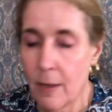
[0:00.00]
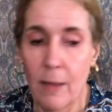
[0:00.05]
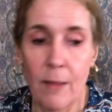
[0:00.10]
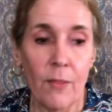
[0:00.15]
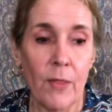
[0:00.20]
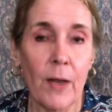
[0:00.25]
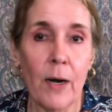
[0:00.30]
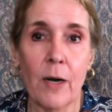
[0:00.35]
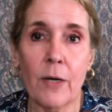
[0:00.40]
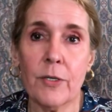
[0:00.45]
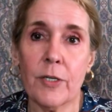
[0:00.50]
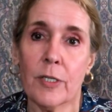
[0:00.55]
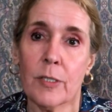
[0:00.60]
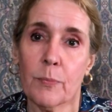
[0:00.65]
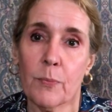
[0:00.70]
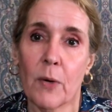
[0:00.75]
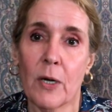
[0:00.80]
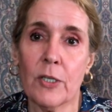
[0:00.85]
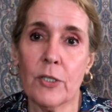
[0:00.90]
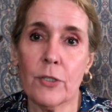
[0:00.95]
Then I'll just
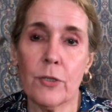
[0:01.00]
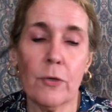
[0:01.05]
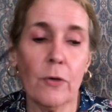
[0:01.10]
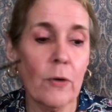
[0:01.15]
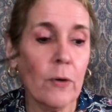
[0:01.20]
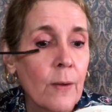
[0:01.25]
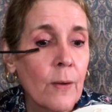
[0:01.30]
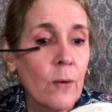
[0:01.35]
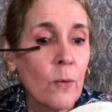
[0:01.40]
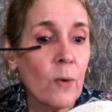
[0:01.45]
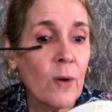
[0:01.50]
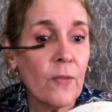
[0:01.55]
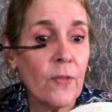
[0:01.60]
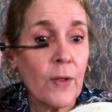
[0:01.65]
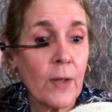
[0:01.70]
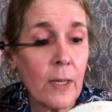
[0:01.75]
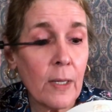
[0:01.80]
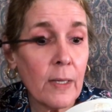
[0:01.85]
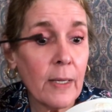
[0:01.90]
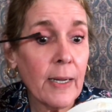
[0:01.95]
brush through them with a
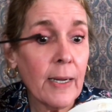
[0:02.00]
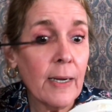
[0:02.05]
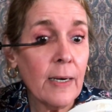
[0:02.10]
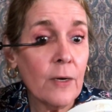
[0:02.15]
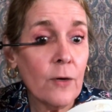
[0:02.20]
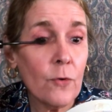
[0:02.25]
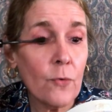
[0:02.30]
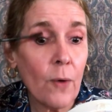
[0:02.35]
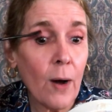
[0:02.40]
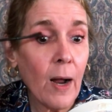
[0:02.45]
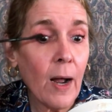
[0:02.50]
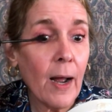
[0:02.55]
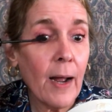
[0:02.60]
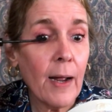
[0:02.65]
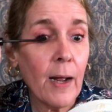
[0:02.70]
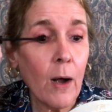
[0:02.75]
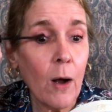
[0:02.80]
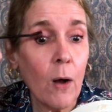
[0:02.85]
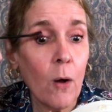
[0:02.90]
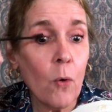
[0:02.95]
clean, dry,
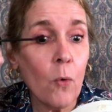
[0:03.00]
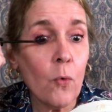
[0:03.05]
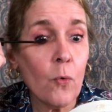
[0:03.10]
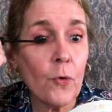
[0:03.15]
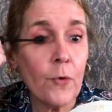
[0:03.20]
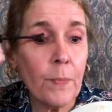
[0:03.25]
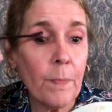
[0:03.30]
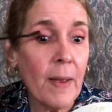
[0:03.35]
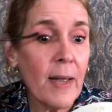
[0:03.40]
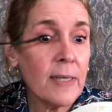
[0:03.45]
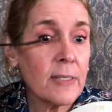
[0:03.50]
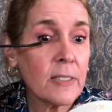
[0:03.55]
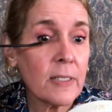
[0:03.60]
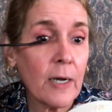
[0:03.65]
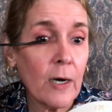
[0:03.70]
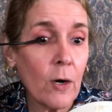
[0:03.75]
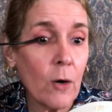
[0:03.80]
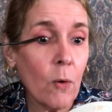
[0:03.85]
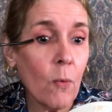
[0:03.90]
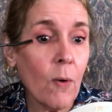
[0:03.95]
old
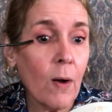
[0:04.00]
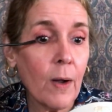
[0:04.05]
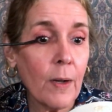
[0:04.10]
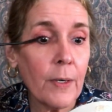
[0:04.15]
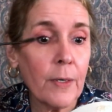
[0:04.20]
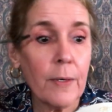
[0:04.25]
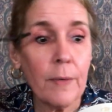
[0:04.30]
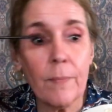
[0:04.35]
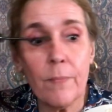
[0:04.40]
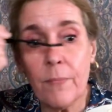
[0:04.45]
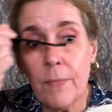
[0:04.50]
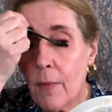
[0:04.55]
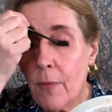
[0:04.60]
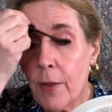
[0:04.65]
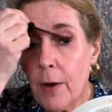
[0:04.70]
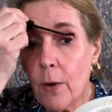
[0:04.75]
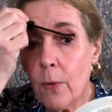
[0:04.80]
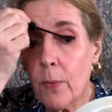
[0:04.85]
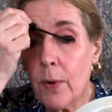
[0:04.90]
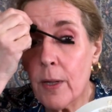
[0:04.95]
mascara wand.
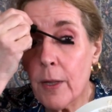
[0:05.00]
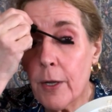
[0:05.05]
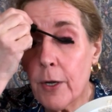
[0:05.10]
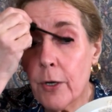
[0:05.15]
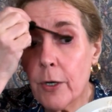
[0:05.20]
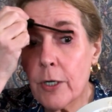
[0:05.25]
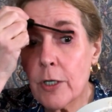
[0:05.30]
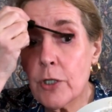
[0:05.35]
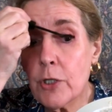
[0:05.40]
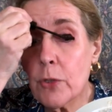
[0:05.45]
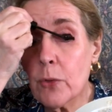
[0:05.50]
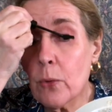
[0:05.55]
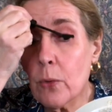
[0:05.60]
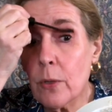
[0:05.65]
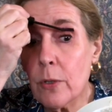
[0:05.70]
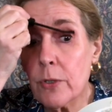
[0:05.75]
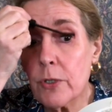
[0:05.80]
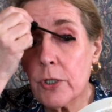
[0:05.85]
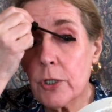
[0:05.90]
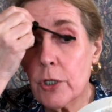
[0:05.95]
They're really good
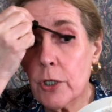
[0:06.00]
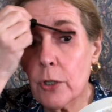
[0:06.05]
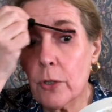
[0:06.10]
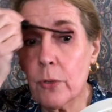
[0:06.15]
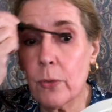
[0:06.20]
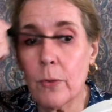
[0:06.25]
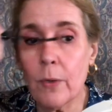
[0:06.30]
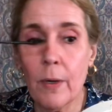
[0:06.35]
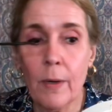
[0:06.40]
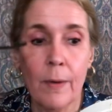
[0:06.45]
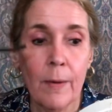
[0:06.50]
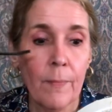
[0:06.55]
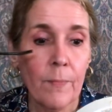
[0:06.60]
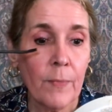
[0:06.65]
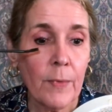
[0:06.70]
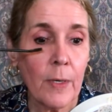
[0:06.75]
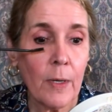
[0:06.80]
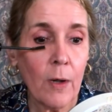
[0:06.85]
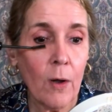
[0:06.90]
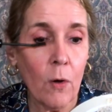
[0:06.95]
tools to
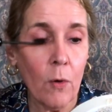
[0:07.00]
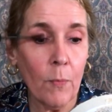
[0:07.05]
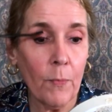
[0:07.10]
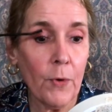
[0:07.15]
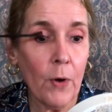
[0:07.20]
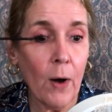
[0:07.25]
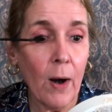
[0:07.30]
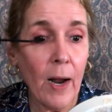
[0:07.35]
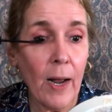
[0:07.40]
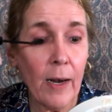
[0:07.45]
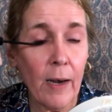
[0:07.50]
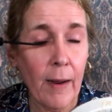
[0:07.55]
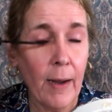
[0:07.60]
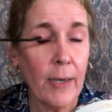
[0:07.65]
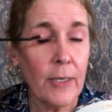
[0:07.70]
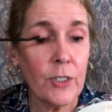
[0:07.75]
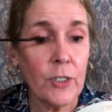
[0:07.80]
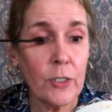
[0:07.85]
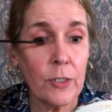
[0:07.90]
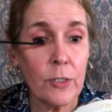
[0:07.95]
comb your
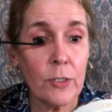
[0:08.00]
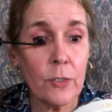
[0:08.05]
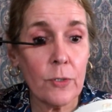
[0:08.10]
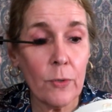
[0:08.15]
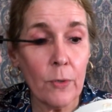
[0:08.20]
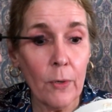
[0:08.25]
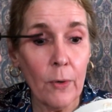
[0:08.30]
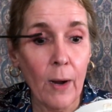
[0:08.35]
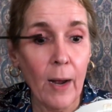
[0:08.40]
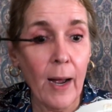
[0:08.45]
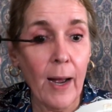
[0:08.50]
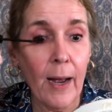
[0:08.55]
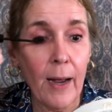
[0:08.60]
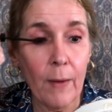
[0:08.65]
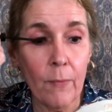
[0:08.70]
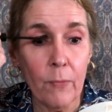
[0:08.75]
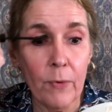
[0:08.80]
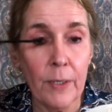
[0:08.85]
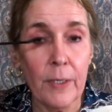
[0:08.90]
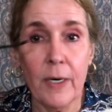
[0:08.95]
eyelashes through. I
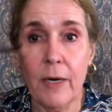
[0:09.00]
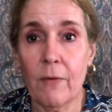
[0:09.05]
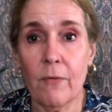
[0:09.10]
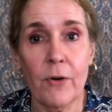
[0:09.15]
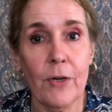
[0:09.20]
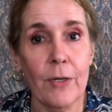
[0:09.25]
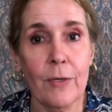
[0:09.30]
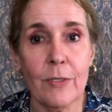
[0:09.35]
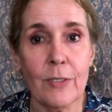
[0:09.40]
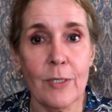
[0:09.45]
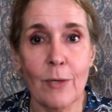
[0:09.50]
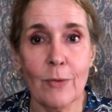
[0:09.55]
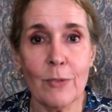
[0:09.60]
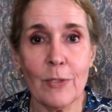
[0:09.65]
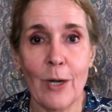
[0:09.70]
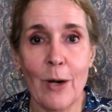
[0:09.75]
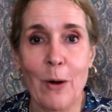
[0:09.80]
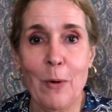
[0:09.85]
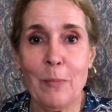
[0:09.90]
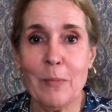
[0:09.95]
would never use those
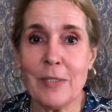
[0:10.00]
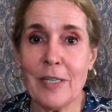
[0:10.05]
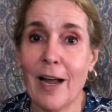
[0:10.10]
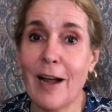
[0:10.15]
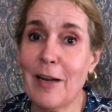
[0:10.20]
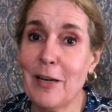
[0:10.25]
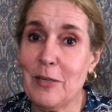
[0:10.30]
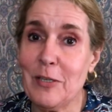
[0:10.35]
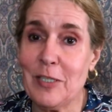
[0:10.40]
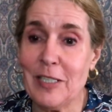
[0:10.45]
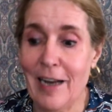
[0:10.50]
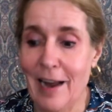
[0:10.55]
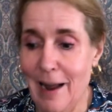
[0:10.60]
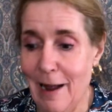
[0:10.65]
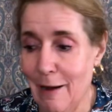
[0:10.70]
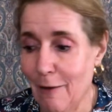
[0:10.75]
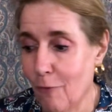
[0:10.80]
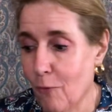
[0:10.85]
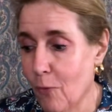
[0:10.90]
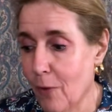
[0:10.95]
combs. I used to
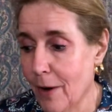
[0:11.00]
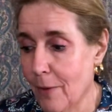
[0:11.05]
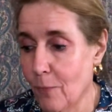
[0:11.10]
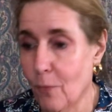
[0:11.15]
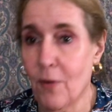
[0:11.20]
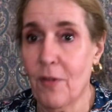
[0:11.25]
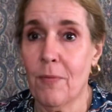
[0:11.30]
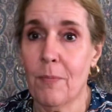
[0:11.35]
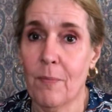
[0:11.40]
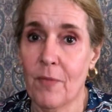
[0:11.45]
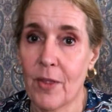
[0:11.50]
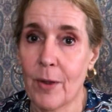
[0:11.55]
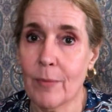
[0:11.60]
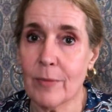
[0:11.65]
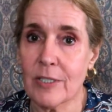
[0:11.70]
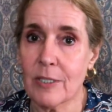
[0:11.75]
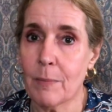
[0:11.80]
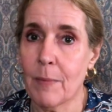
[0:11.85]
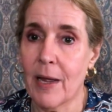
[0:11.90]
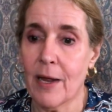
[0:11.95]
have one with that
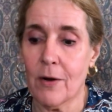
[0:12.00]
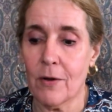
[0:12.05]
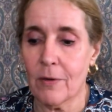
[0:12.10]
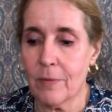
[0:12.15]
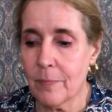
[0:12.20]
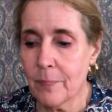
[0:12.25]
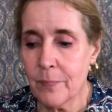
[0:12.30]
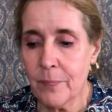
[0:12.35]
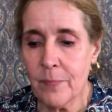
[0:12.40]
was metal